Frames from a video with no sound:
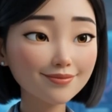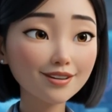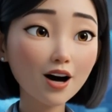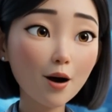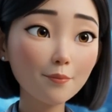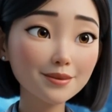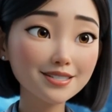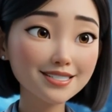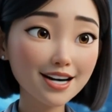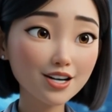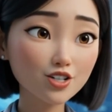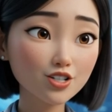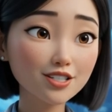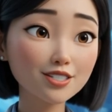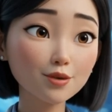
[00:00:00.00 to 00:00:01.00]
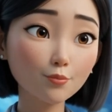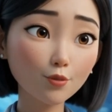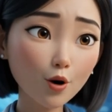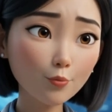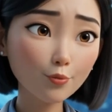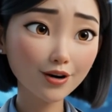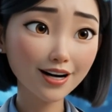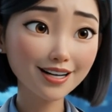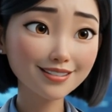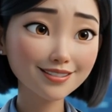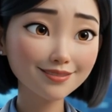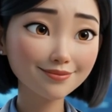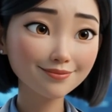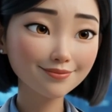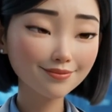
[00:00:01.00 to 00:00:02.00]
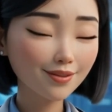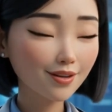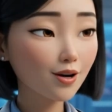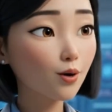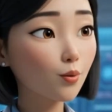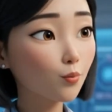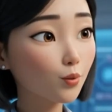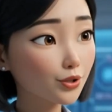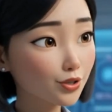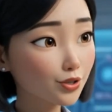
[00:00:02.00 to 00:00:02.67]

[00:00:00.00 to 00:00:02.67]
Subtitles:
The compensation is appropriate. We'll